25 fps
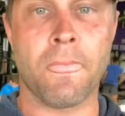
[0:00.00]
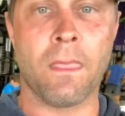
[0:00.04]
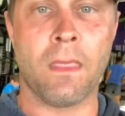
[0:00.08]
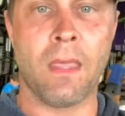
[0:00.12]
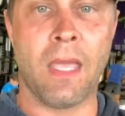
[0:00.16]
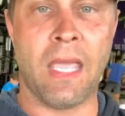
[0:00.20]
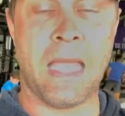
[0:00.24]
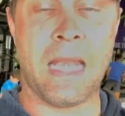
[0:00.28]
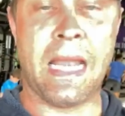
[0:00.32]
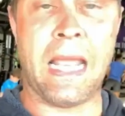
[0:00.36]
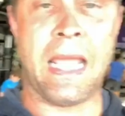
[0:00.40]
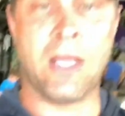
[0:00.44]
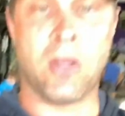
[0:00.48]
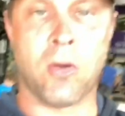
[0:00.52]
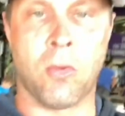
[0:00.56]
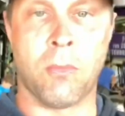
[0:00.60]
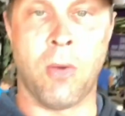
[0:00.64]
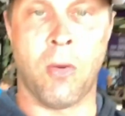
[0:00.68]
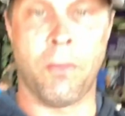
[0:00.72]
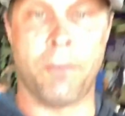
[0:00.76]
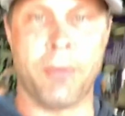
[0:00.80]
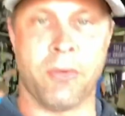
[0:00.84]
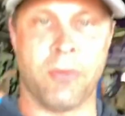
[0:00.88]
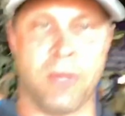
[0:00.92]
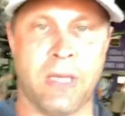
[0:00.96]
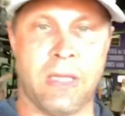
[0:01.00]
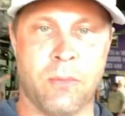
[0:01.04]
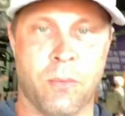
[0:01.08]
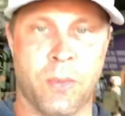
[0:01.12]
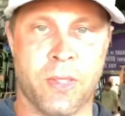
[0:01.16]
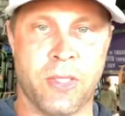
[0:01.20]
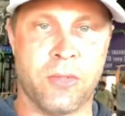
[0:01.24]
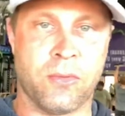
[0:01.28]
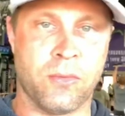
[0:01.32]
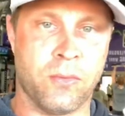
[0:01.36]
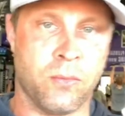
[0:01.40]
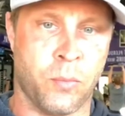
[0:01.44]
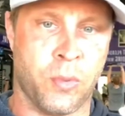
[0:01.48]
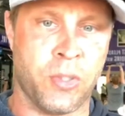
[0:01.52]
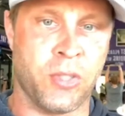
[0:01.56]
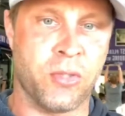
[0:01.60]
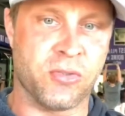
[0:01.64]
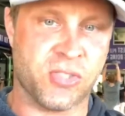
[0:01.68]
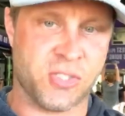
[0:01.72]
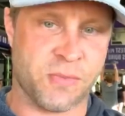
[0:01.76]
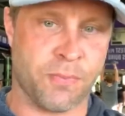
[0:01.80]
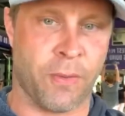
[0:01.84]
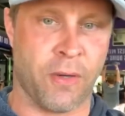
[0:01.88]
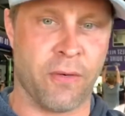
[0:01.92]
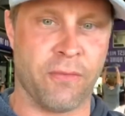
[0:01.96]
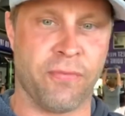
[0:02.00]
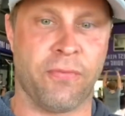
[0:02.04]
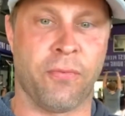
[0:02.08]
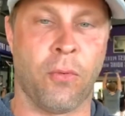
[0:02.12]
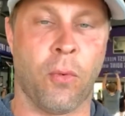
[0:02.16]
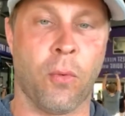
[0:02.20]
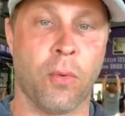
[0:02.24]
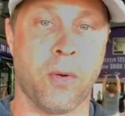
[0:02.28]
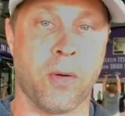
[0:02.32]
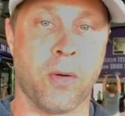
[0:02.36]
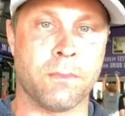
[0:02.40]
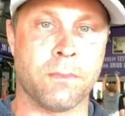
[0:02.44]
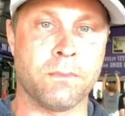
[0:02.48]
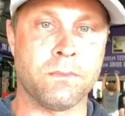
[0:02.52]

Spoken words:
and ankle mobility when you sprint forward.